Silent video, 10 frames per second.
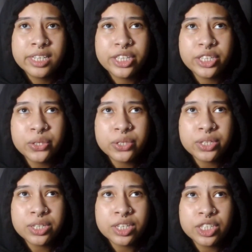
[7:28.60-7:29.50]

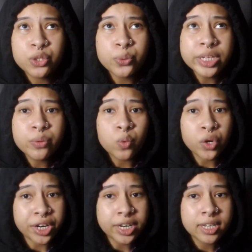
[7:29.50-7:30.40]
You're doing
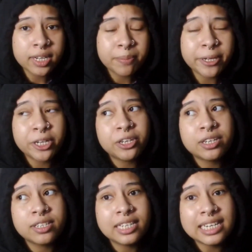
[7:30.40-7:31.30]
work, but
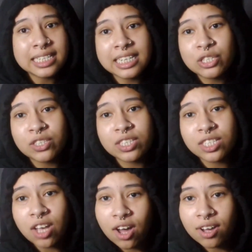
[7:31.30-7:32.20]
you're listening to the
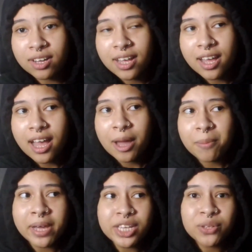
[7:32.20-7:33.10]
song,
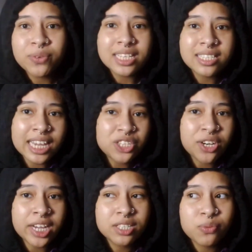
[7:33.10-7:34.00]
but you get
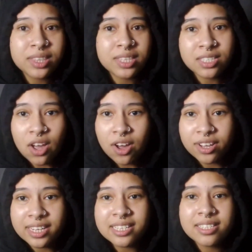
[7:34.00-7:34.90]
sidetracked with the
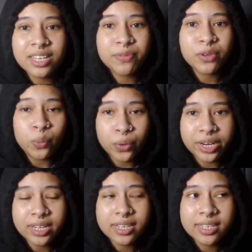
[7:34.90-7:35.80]
song instead of your
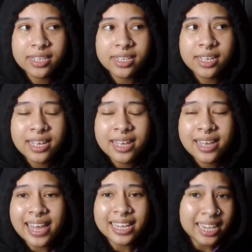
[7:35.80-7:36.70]
work.
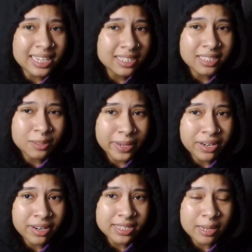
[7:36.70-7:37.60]
I guess that's a better
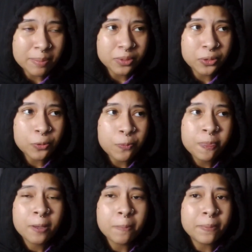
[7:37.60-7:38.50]
example,
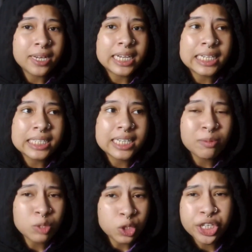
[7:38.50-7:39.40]
but
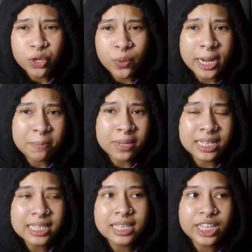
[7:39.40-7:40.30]
I'm sure you know what I
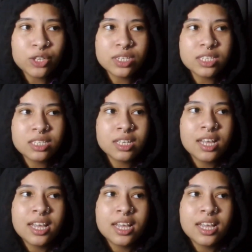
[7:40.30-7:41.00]
mean. It's like you just